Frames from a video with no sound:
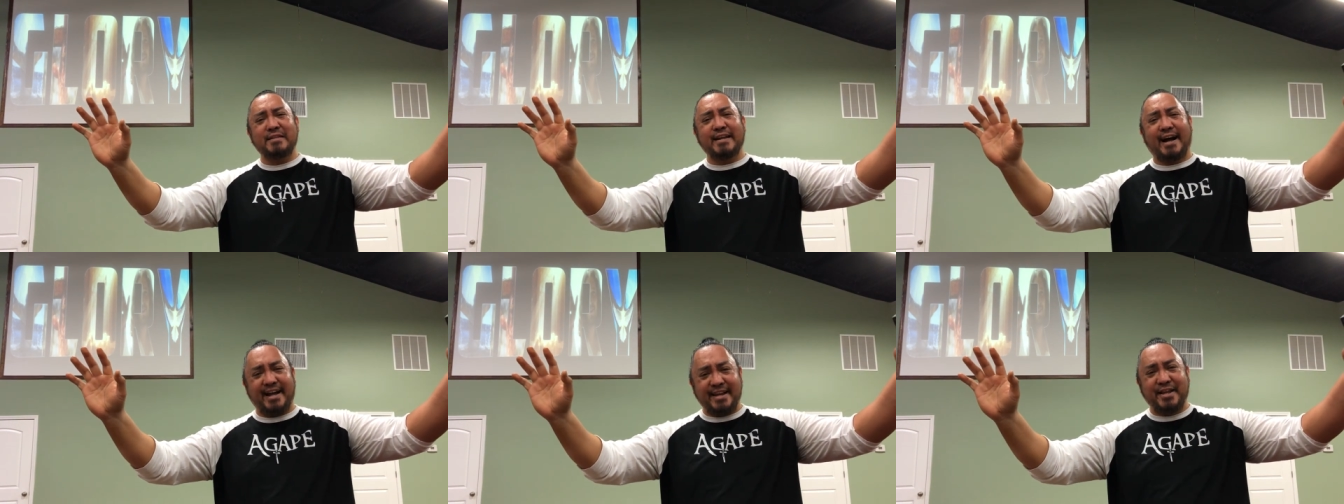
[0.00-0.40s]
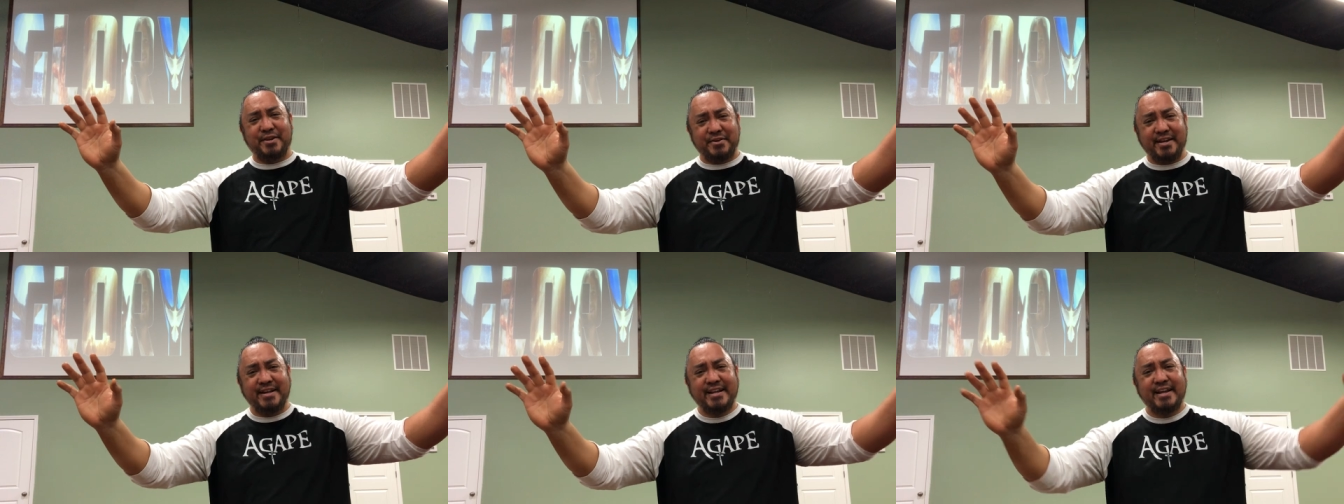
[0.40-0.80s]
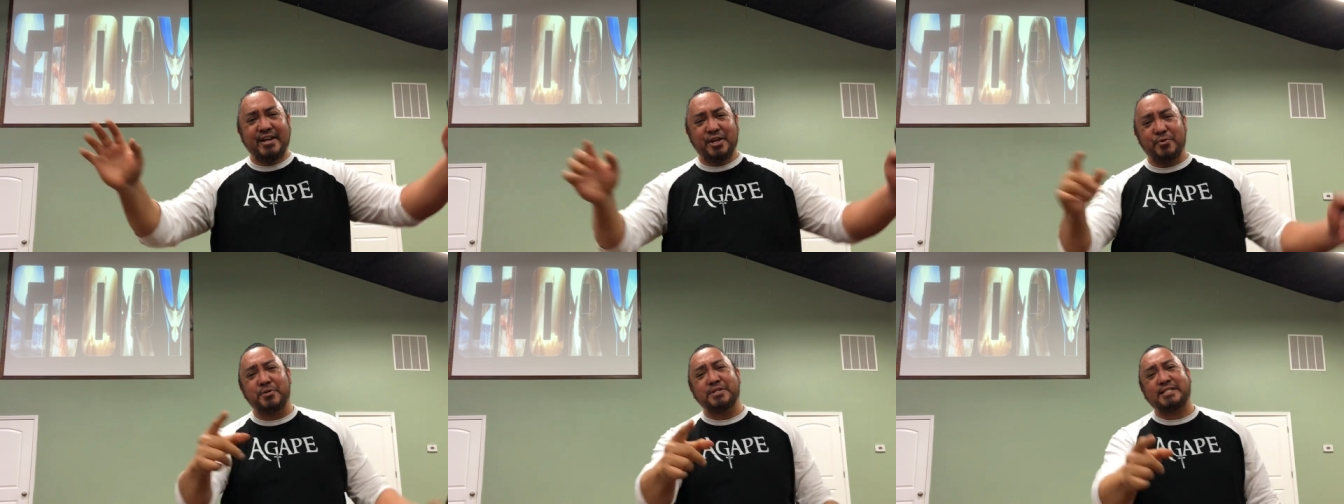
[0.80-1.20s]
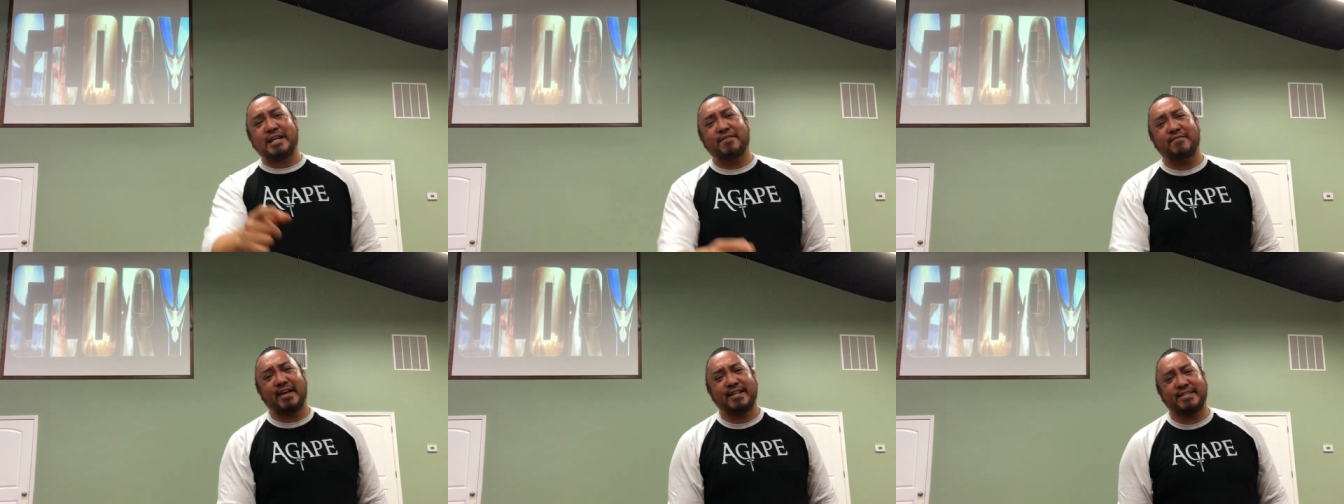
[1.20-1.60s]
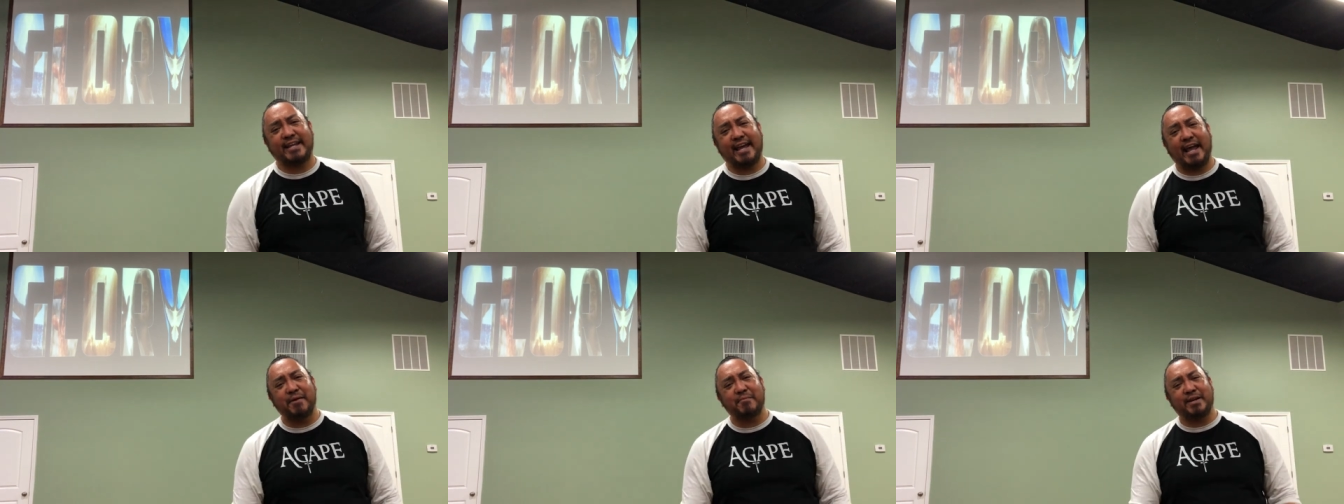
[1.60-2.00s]
Hallelujah. You received that
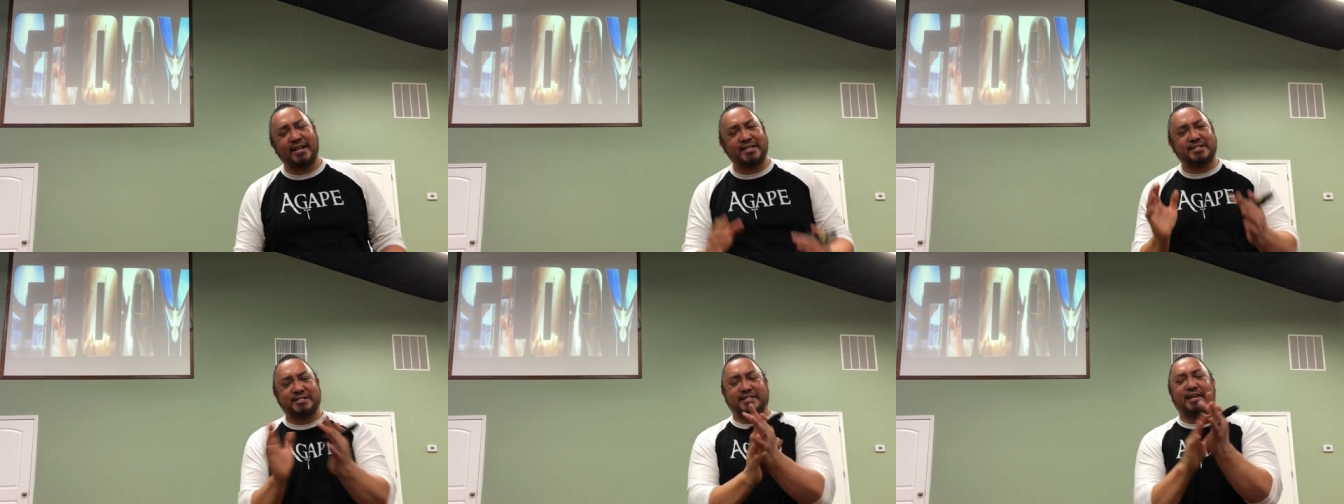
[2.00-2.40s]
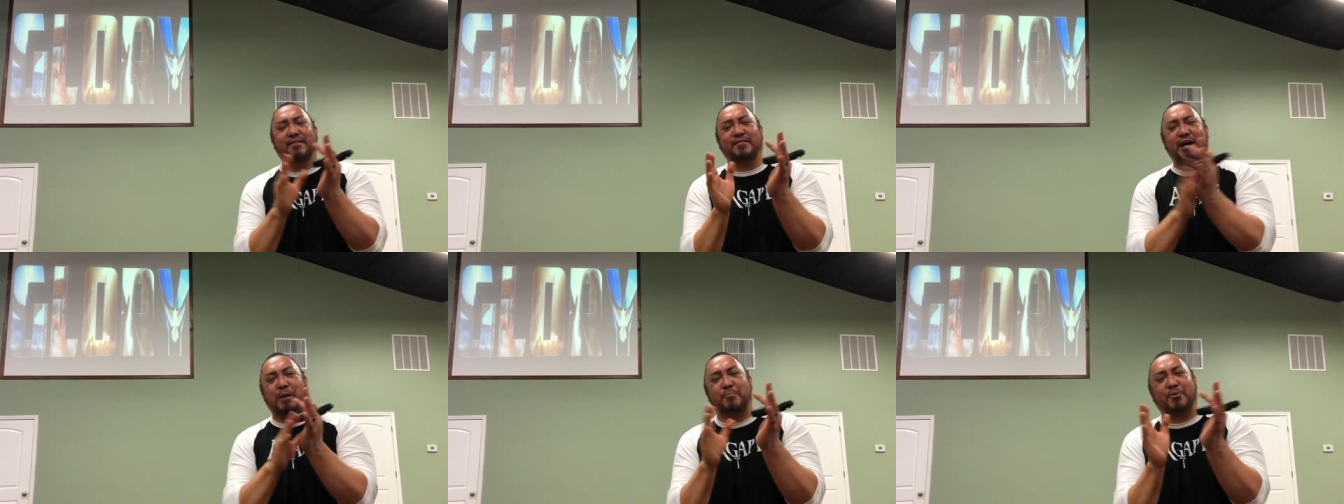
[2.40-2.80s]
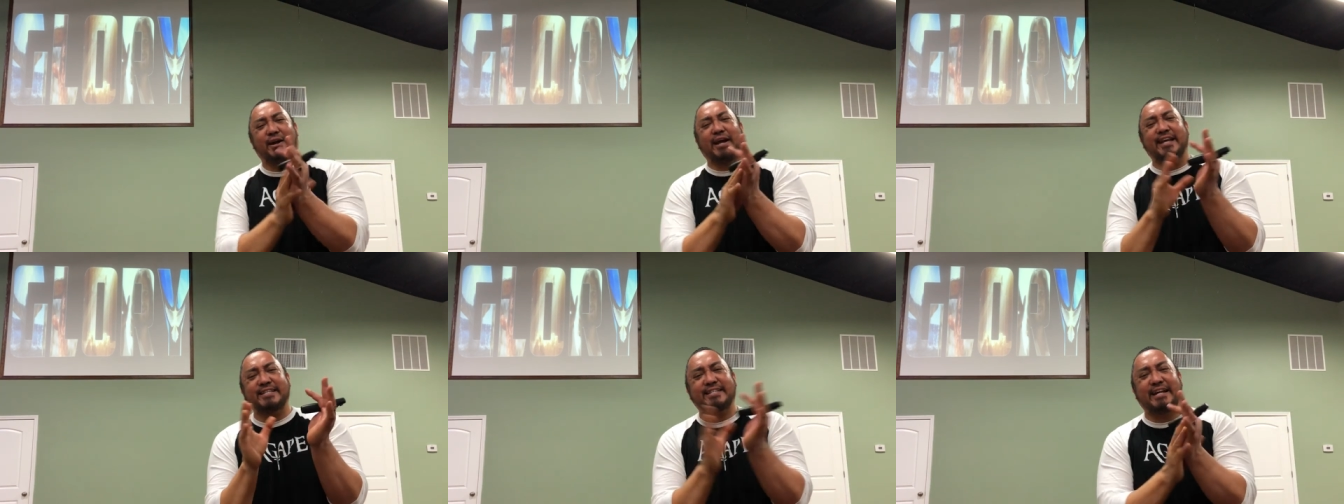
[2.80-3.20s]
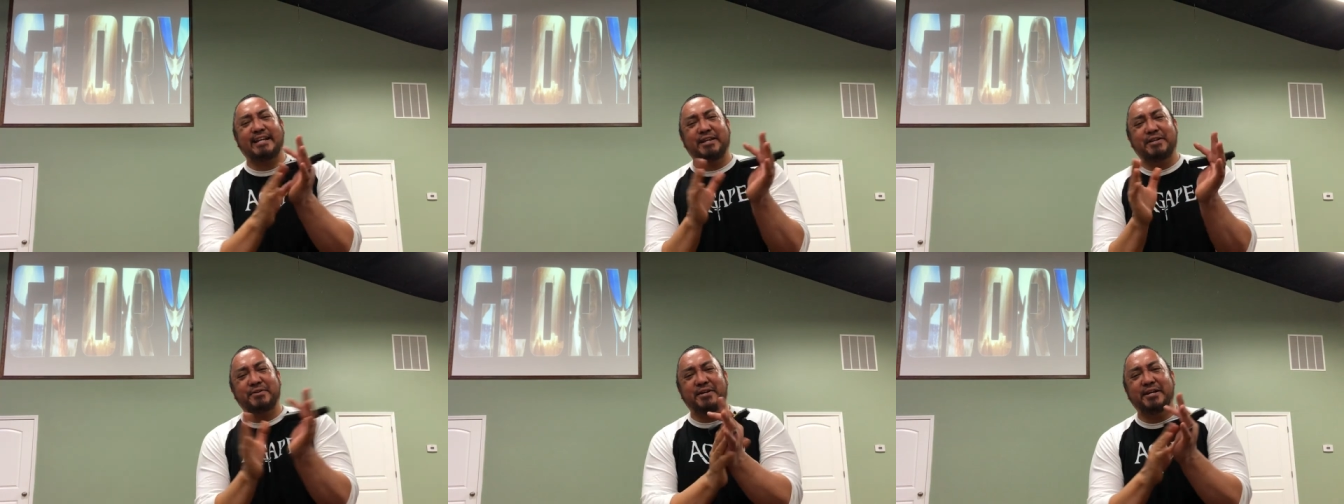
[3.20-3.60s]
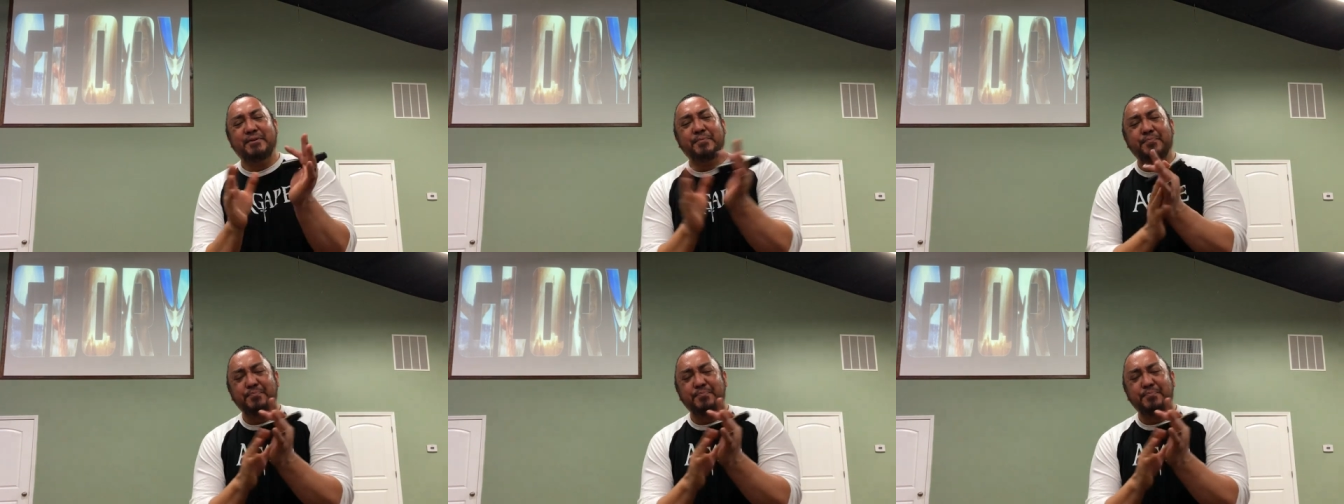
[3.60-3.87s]
today, amen. Let's just give God praise. Hallelujah.